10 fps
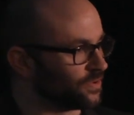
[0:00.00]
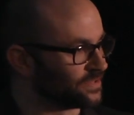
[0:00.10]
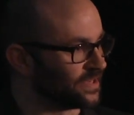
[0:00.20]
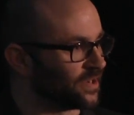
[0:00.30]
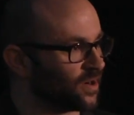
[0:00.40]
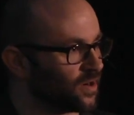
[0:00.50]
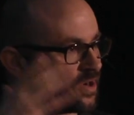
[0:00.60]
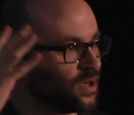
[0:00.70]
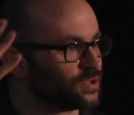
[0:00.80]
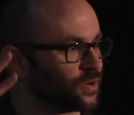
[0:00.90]
You're seeing her
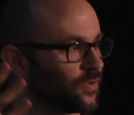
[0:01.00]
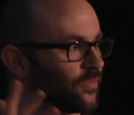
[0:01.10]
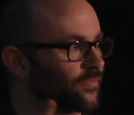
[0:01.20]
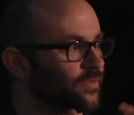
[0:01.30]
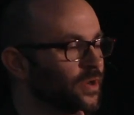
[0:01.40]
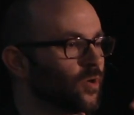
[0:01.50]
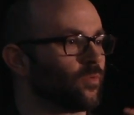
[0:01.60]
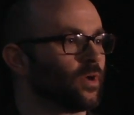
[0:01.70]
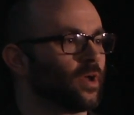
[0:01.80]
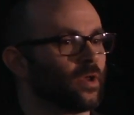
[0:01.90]
sort of,
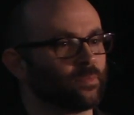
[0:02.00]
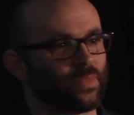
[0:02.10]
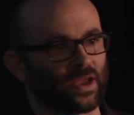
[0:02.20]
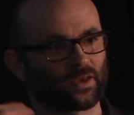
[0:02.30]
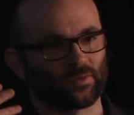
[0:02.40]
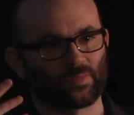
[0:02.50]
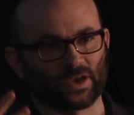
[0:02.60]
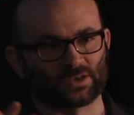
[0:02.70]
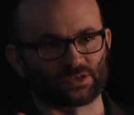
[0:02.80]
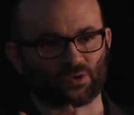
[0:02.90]

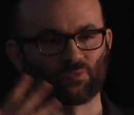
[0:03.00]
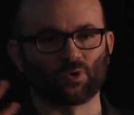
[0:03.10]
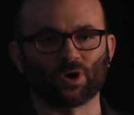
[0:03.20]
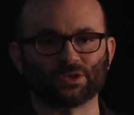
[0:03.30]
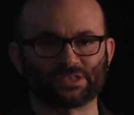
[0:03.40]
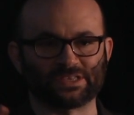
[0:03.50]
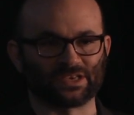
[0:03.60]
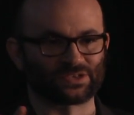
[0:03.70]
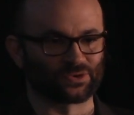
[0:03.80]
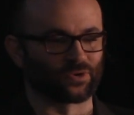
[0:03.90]
pick certain words to
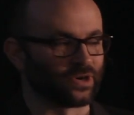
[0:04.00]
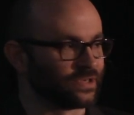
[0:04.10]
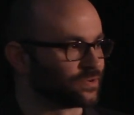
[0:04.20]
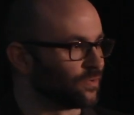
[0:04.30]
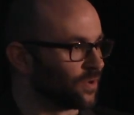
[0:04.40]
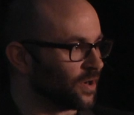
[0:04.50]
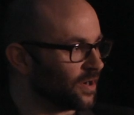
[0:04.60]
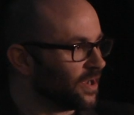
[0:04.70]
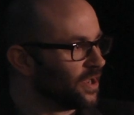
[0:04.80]
tell stories, or